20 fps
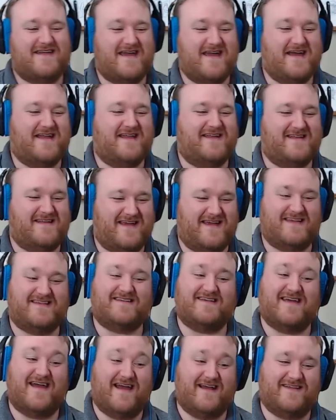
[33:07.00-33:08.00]
Yeah,
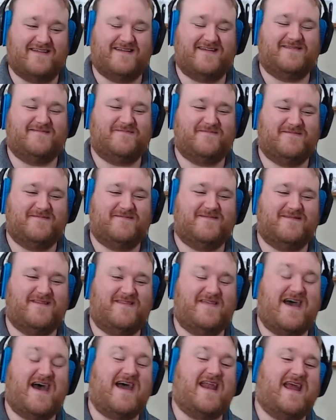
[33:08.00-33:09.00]
exactly.
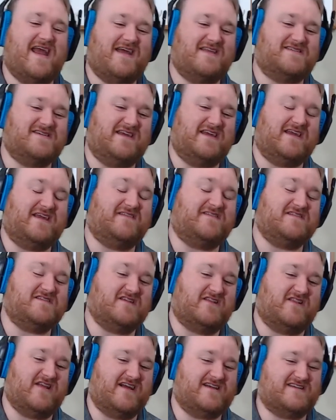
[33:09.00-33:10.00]
That and you get the
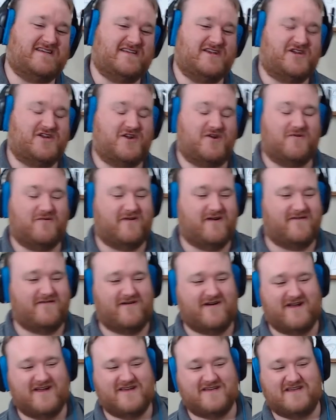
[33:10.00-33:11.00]
deluxe edition or
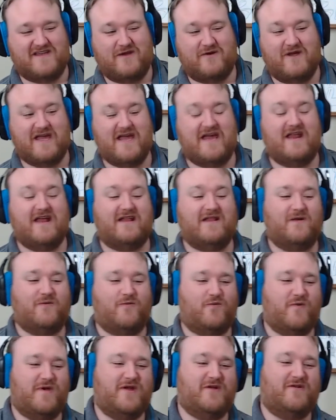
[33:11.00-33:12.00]
whatever it is, and you get a
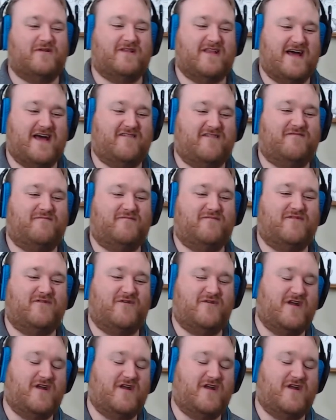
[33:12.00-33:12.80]
real life,